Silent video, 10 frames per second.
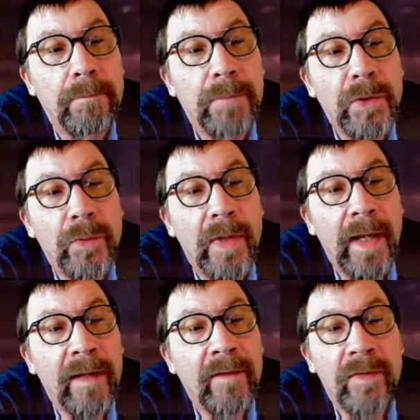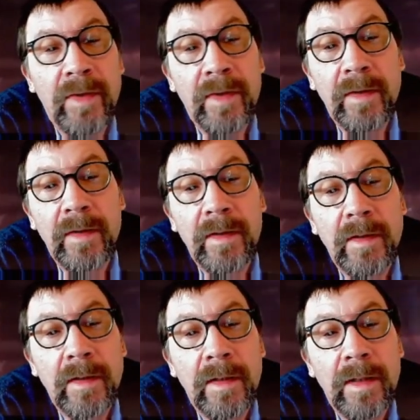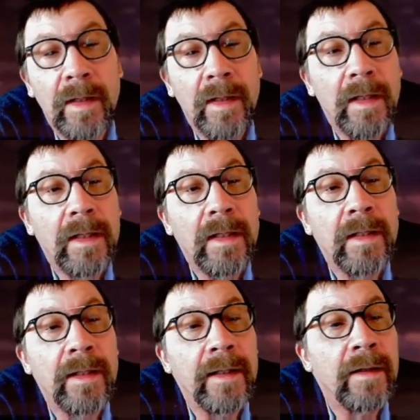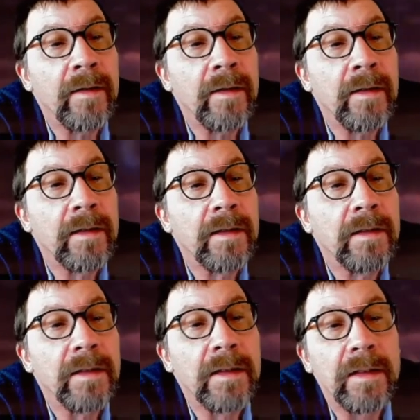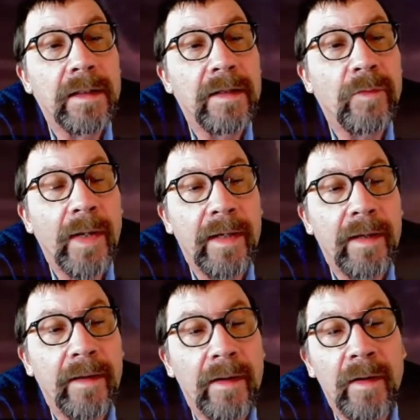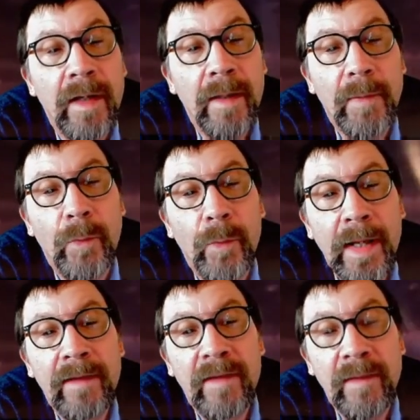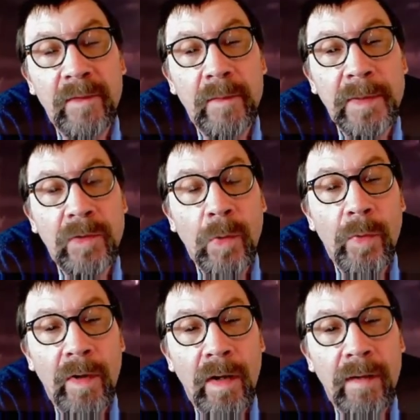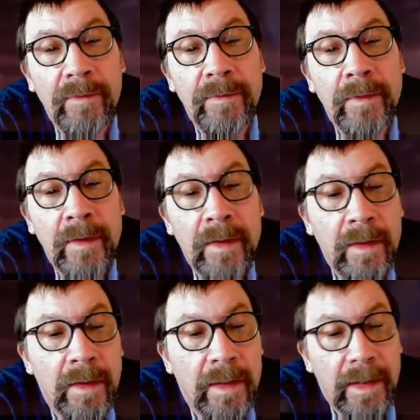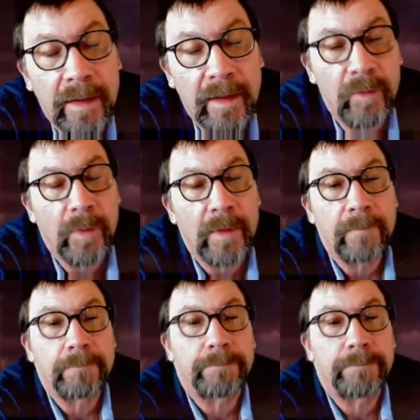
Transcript: Blue next. Clear is right in there, but red seems to be torn off in this one.